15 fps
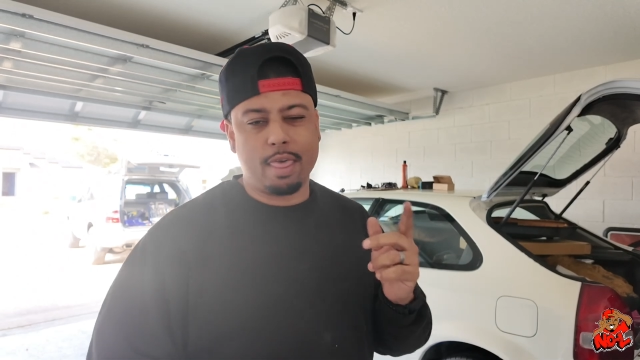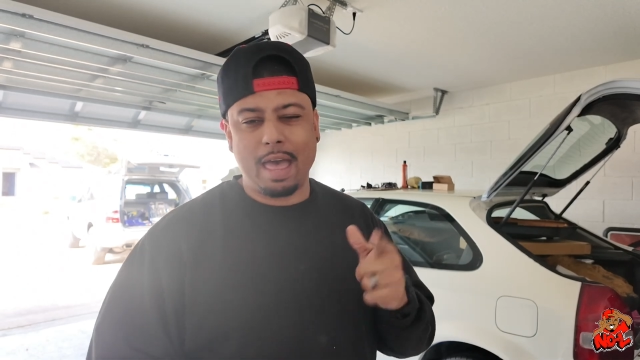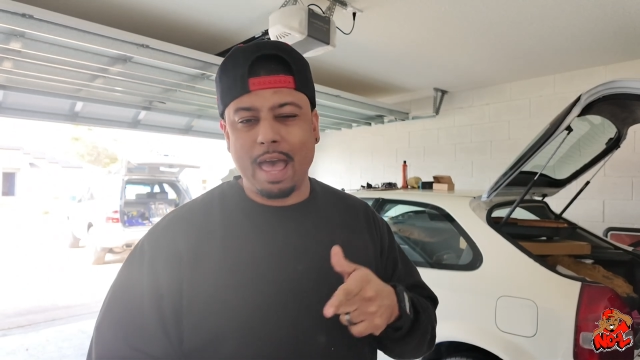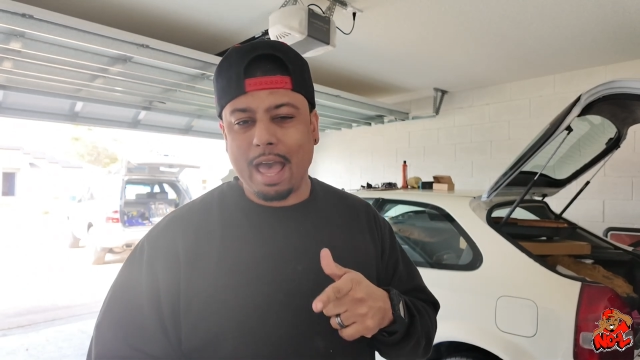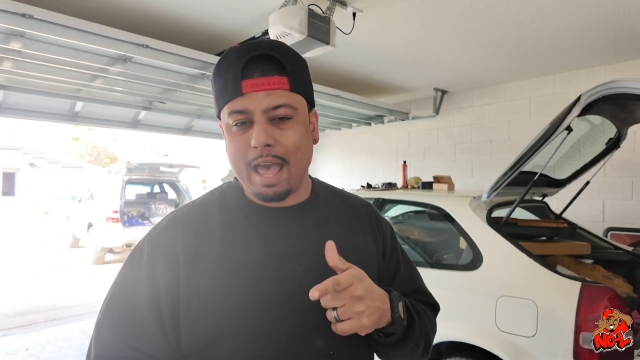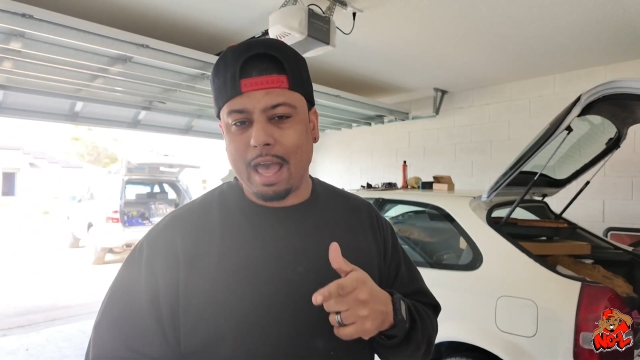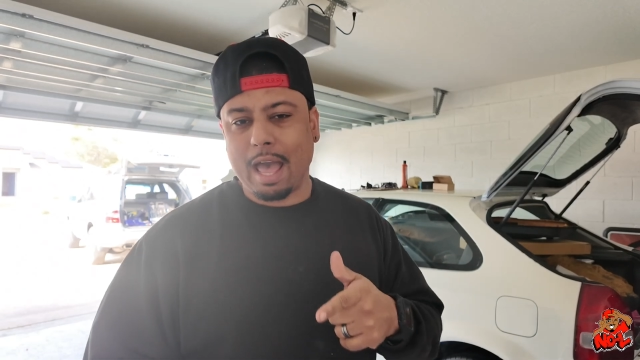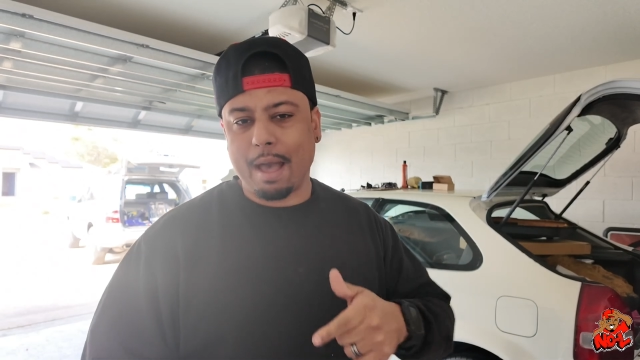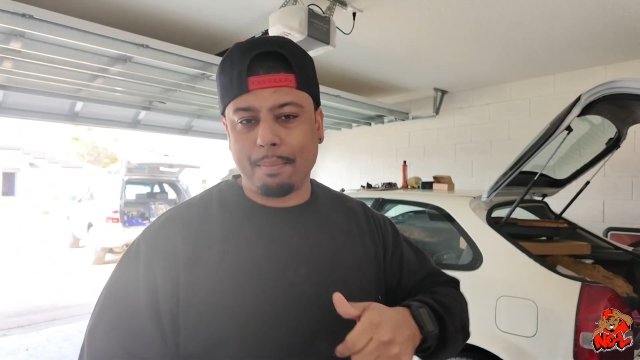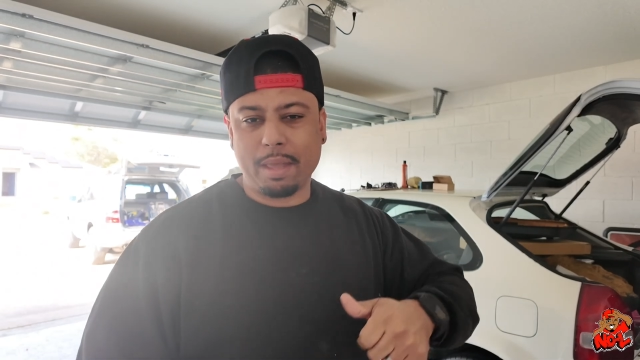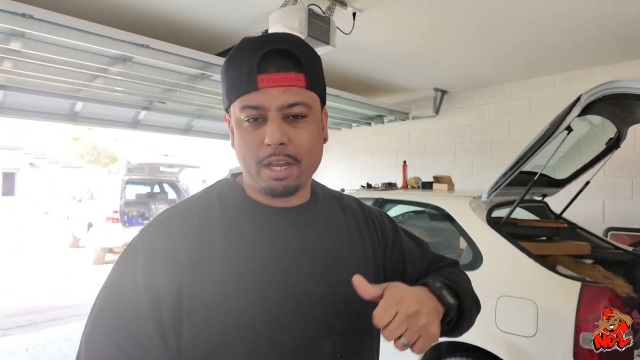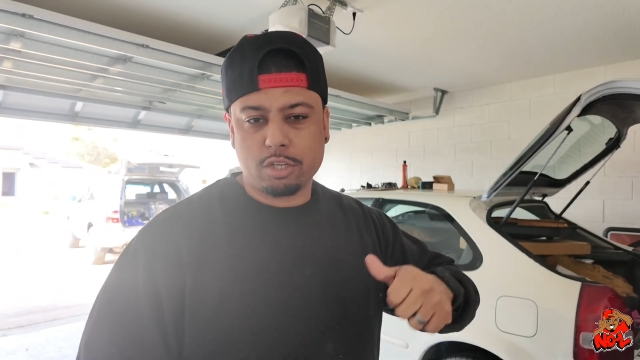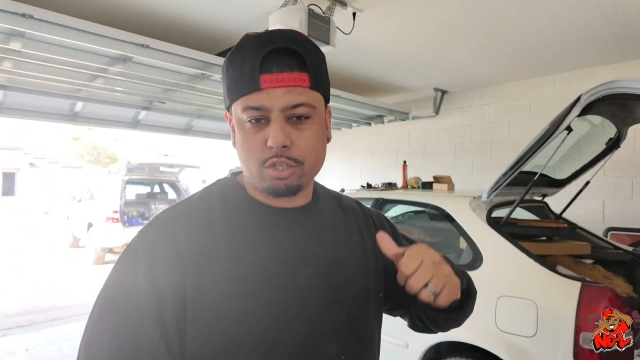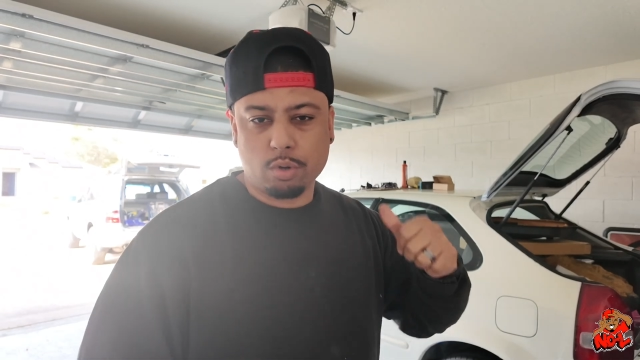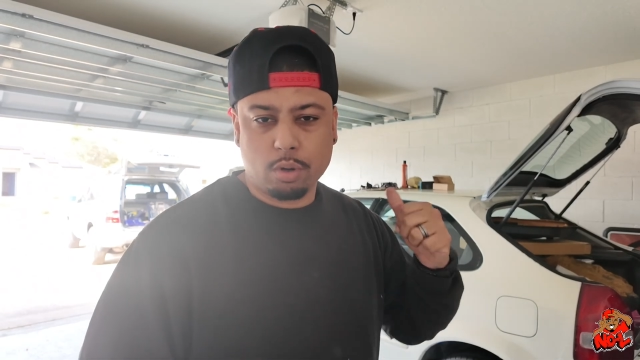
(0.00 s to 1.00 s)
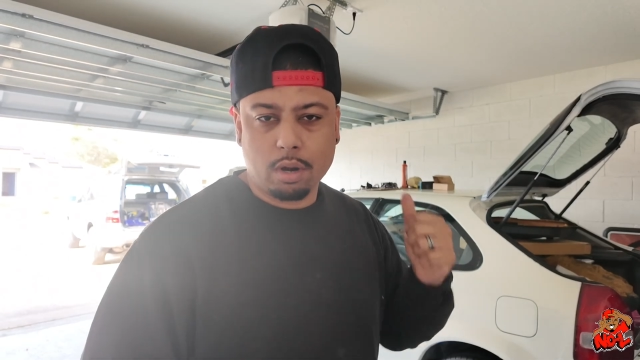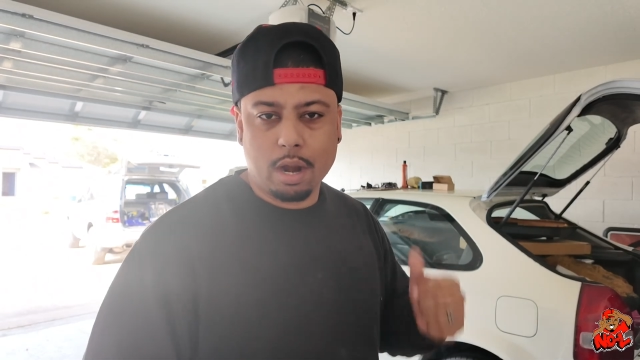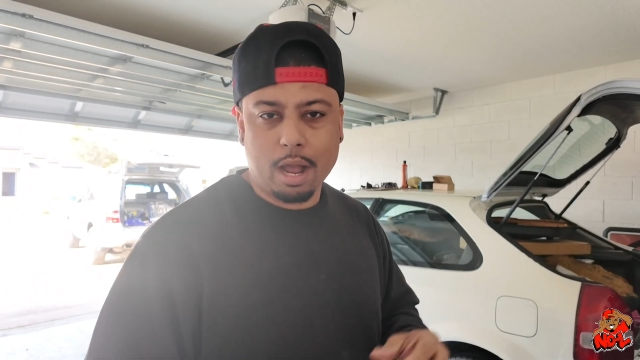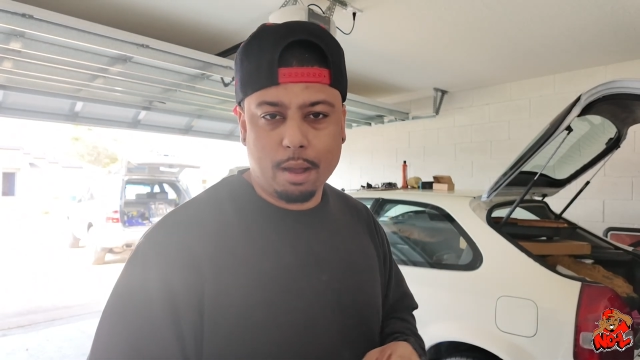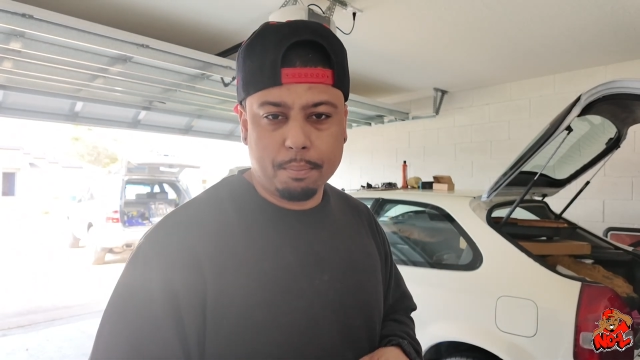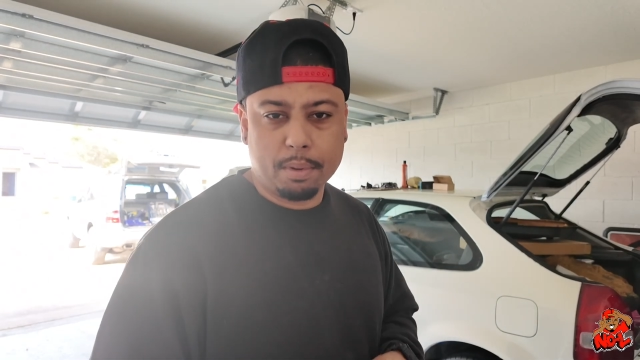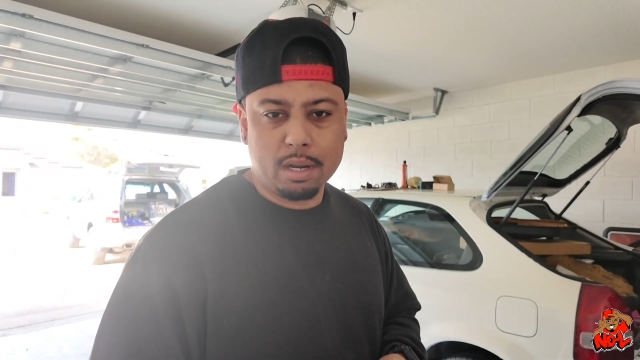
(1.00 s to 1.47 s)
that, I'm not sure
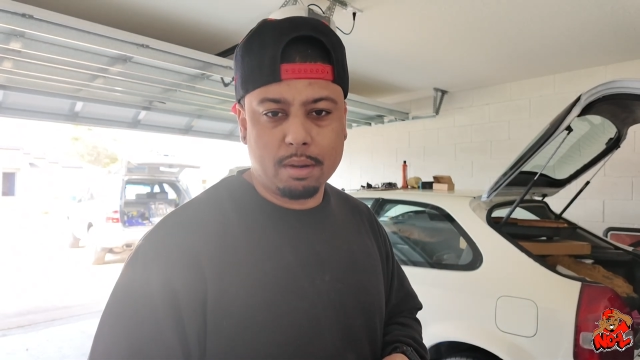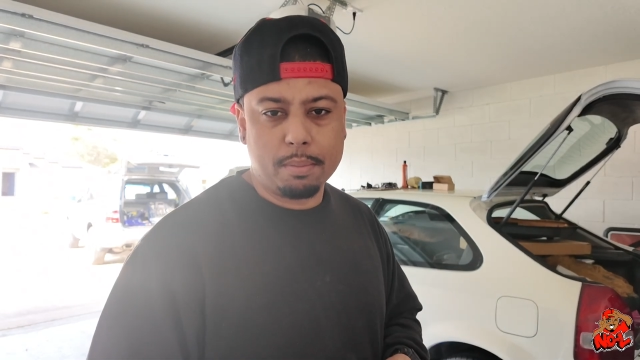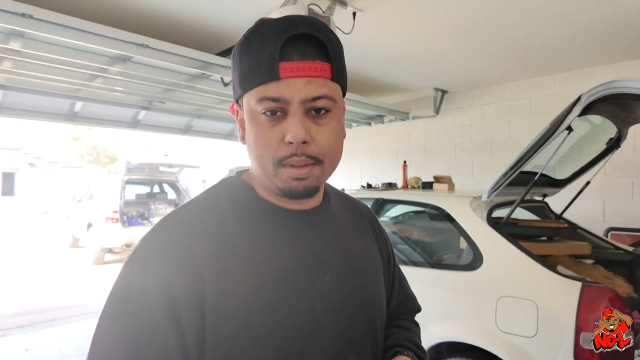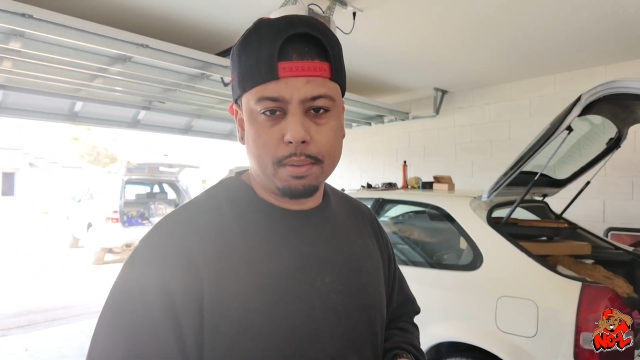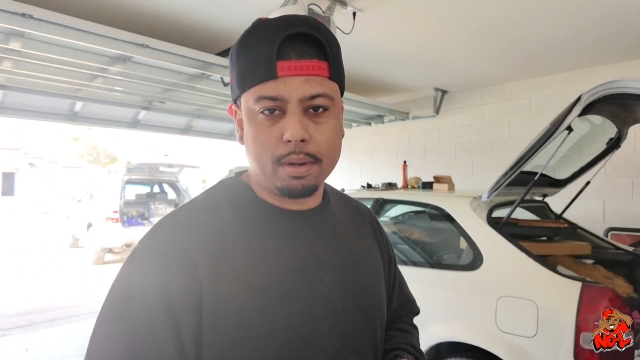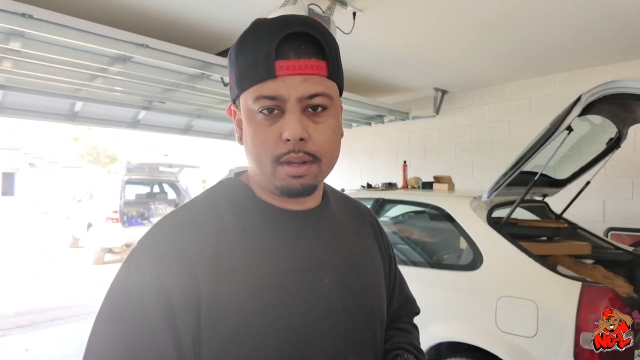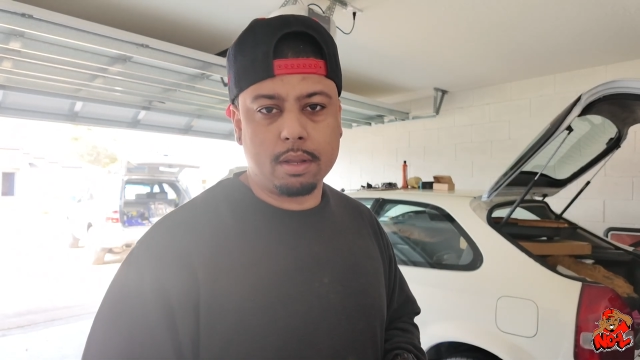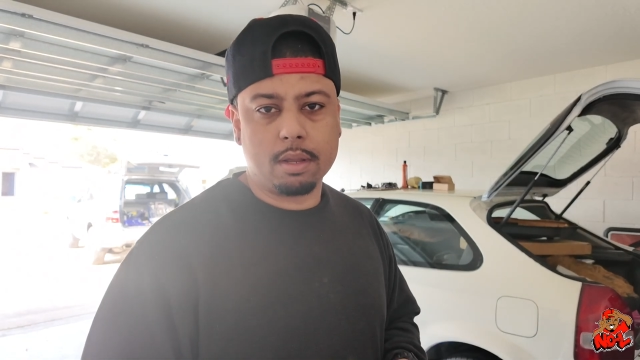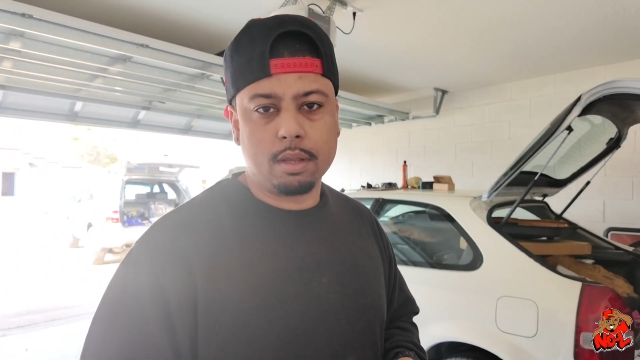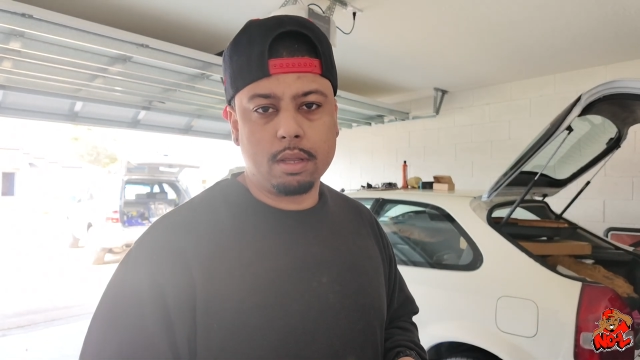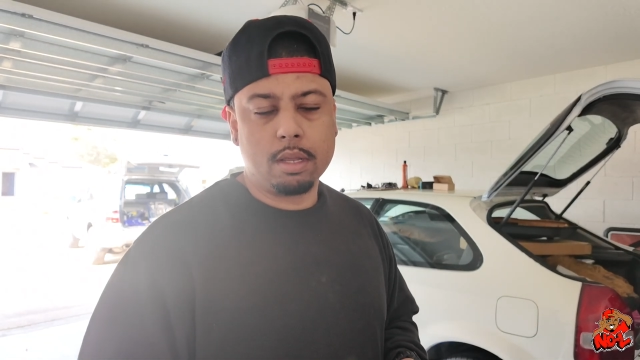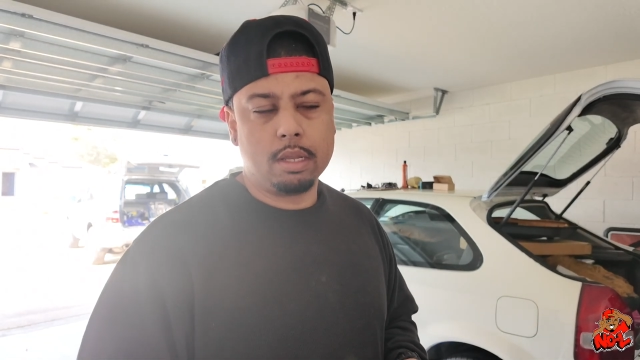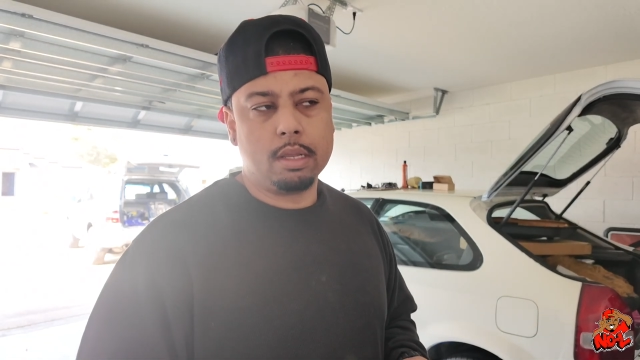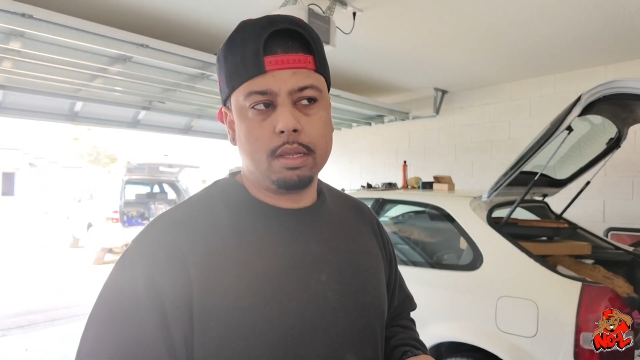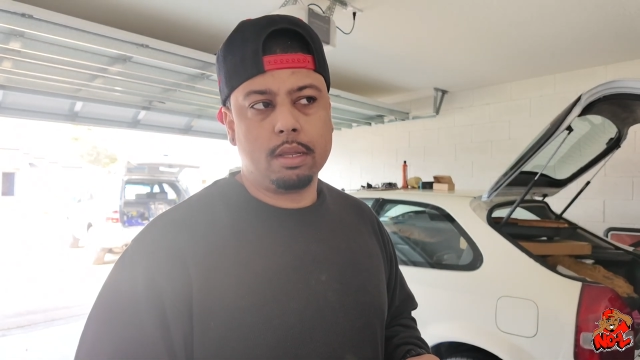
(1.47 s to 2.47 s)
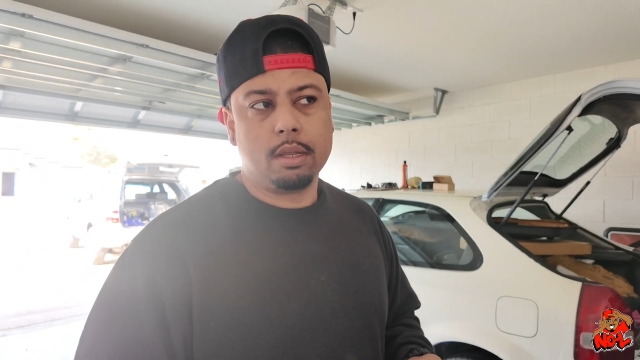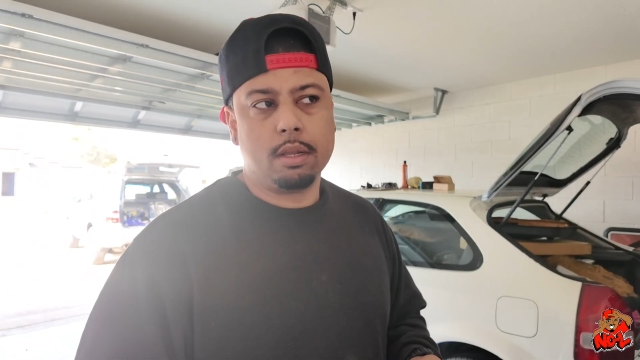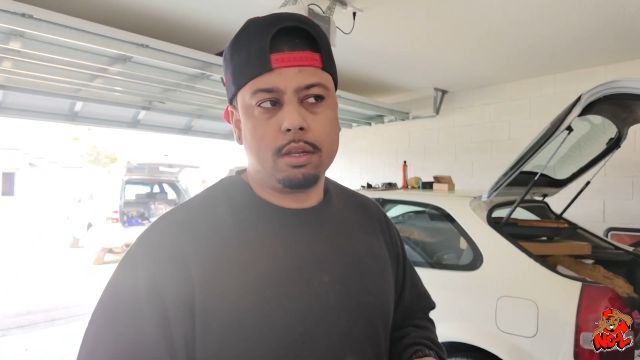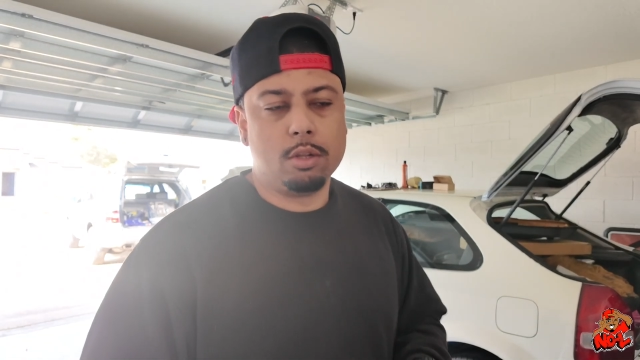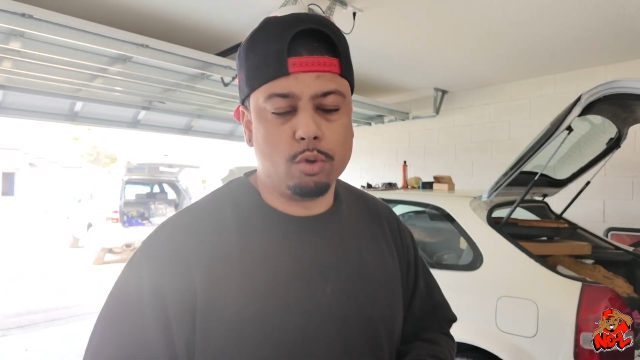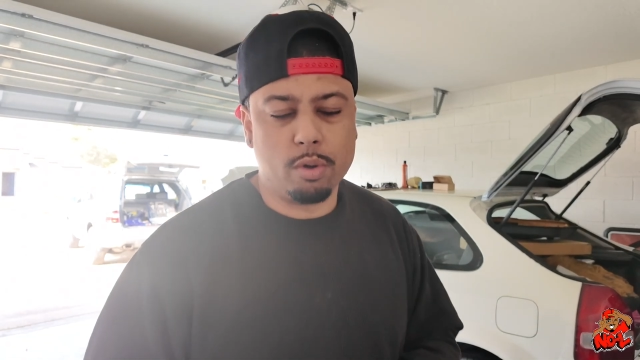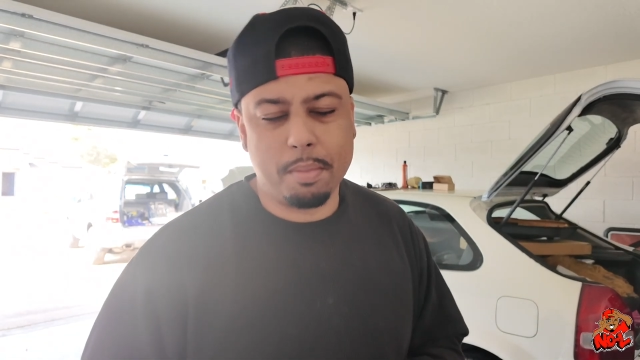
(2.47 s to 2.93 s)
how I'm going to be able to do it.